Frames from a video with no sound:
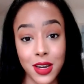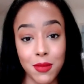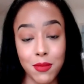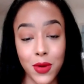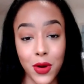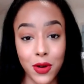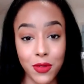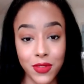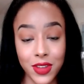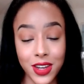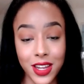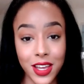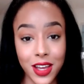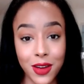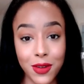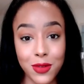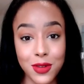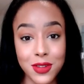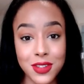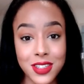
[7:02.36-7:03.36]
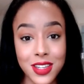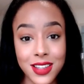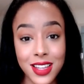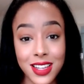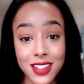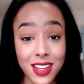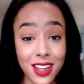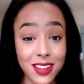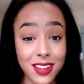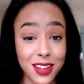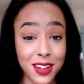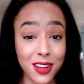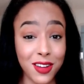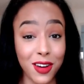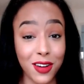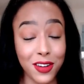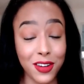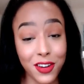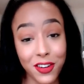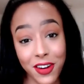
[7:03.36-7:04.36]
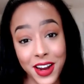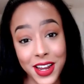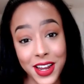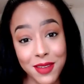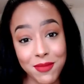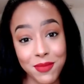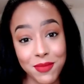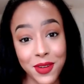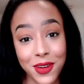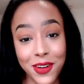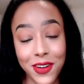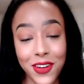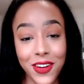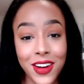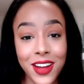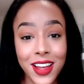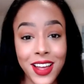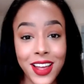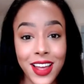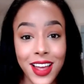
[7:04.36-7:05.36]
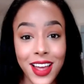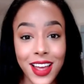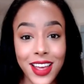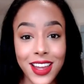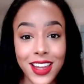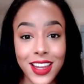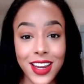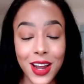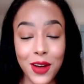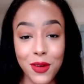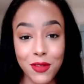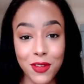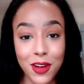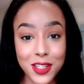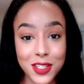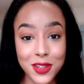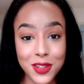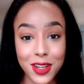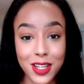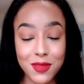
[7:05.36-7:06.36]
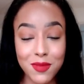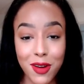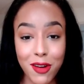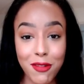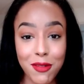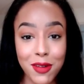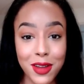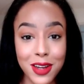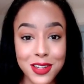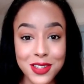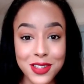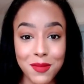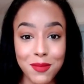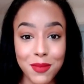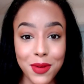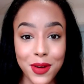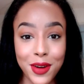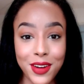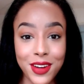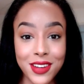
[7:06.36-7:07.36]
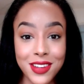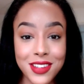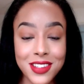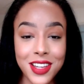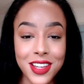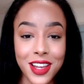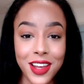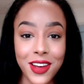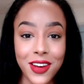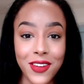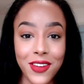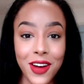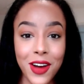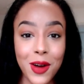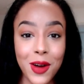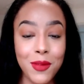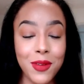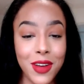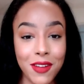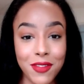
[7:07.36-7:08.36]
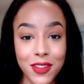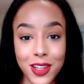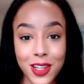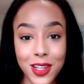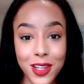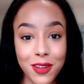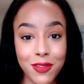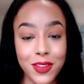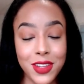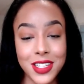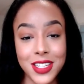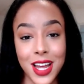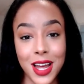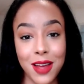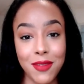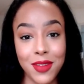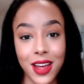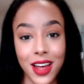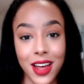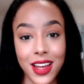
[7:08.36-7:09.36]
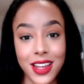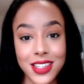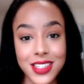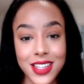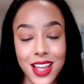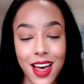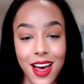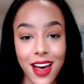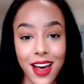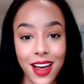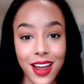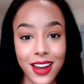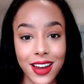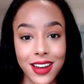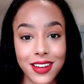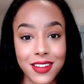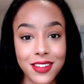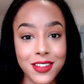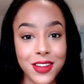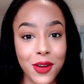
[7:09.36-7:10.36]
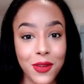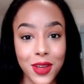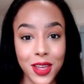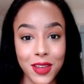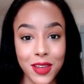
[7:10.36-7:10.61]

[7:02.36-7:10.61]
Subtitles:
more videos. This hasn't gone great, but we've got to experiment at some point. So hope you have a lovely time guys, and don't give